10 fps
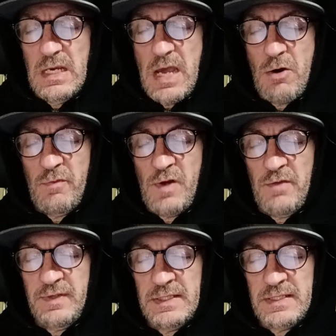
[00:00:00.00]
how
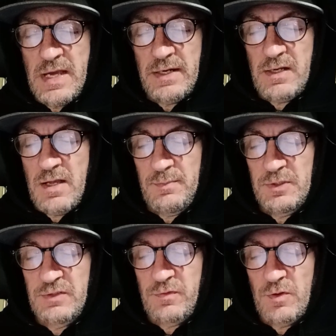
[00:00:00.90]
evolving is not
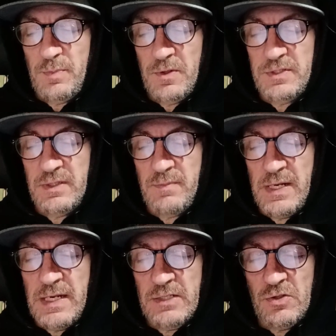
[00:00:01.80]
accomplished for a person by
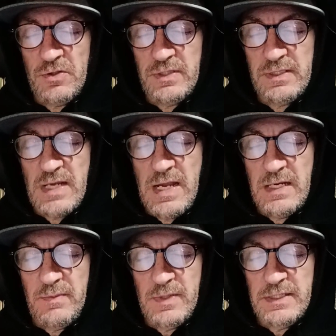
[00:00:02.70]
nature or
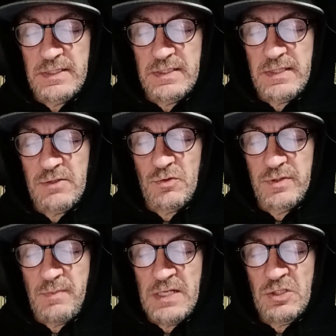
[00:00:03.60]
society, but is the central
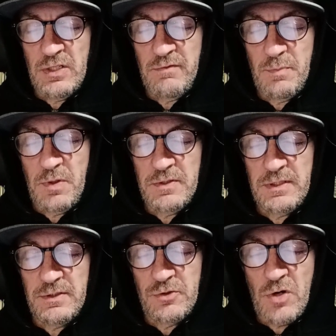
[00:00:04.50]
dimension of a
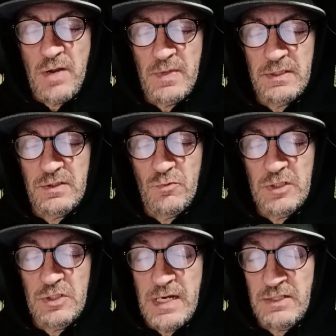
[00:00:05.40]
personal drama to
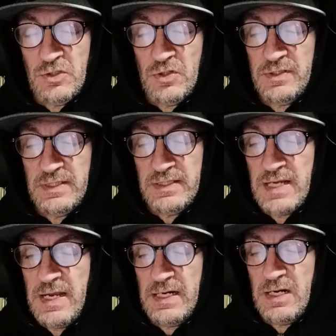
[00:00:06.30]
which nature and
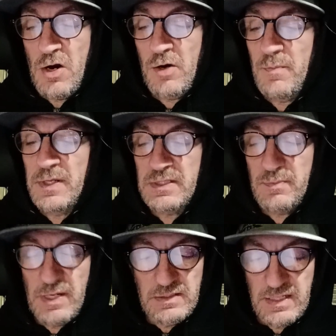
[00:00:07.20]
society are but
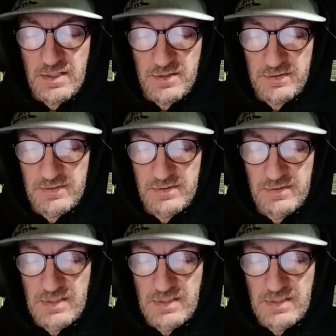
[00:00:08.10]
spectators.